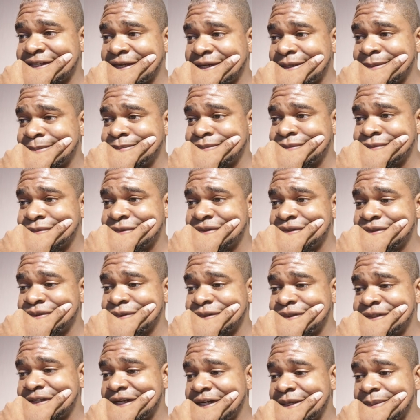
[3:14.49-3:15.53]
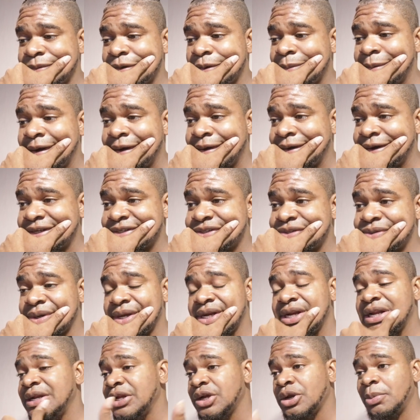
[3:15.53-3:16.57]
Um, do tell them come arrest you
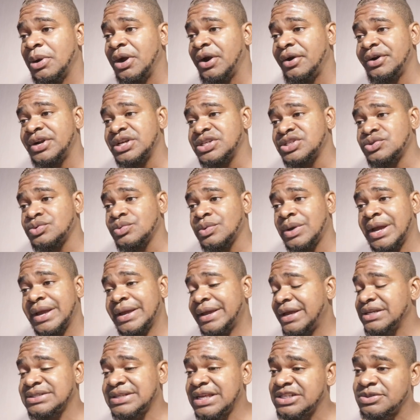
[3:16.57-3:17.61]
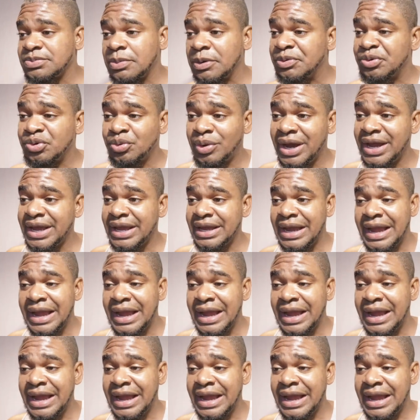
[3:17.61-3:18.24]
and then they come arrest you. I guess that's probably why.